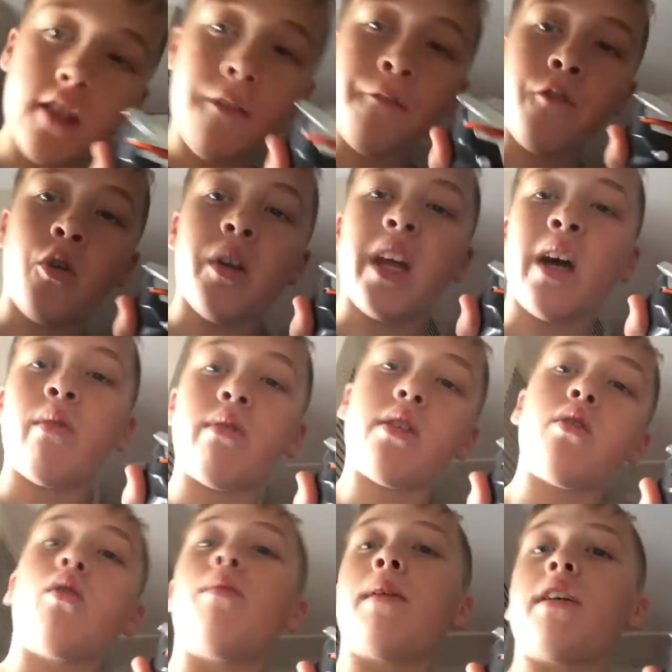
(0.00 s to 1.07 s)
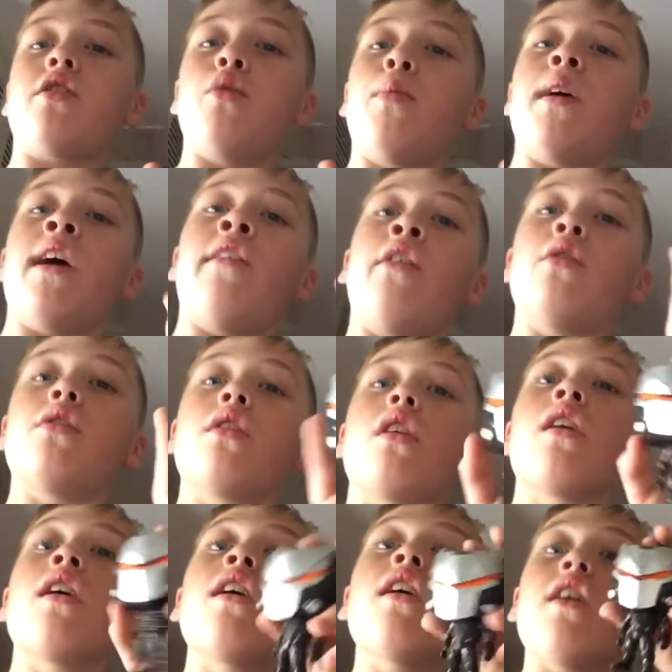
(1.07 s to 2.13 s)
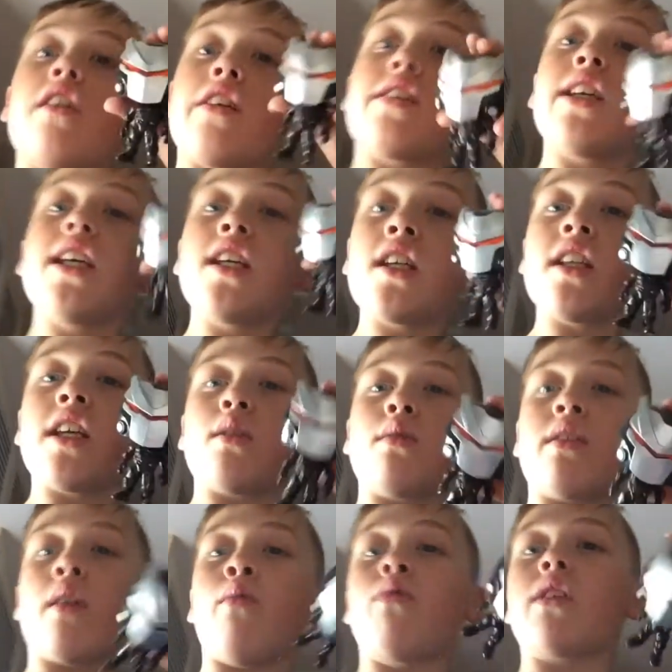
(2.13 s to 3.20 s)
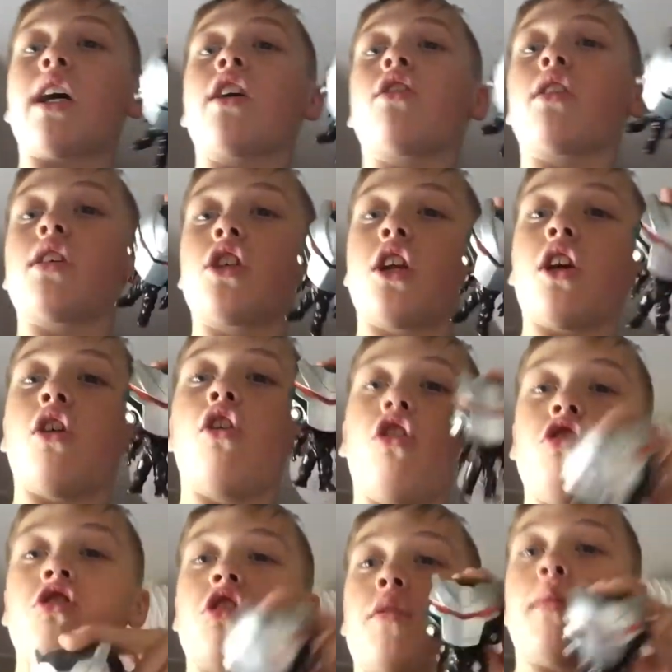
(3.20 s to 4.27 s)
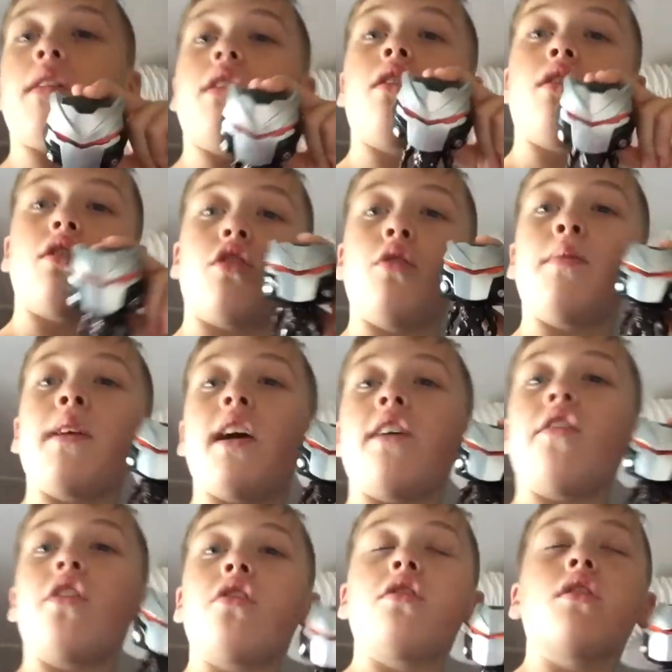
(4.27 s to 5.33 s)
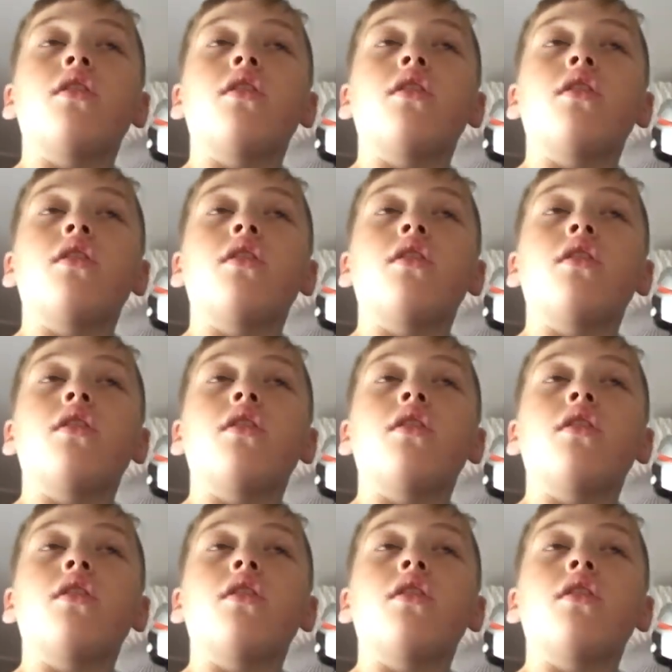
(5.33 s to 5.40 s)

4 now, which are all about superheroes. The season this was in was actually also about superheroes,